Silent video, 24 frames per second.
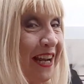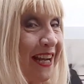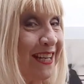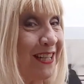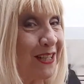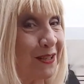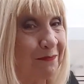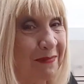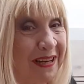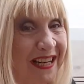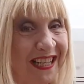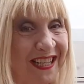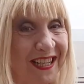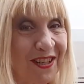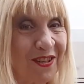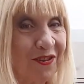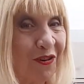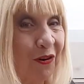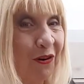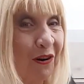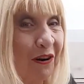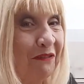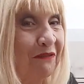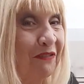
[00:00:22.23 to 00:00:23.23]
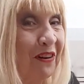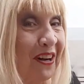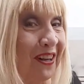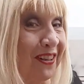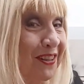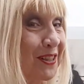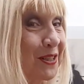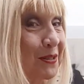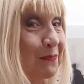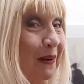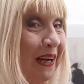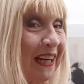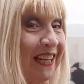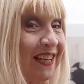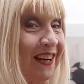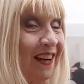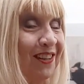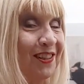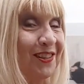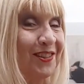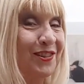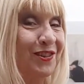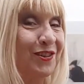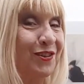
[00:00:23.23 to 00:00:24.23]
intermediate or advanced belly
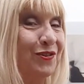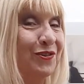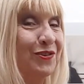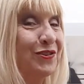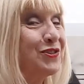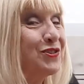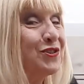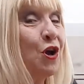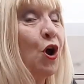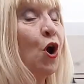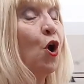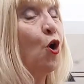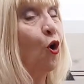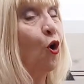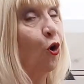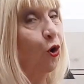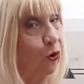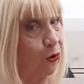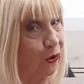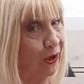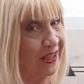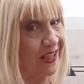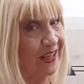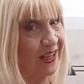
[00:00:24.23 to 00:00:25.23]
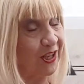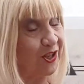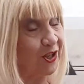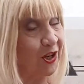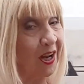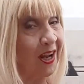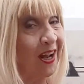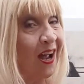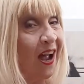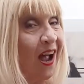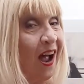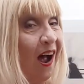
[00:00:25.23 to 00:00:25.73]
dance student or a teacher,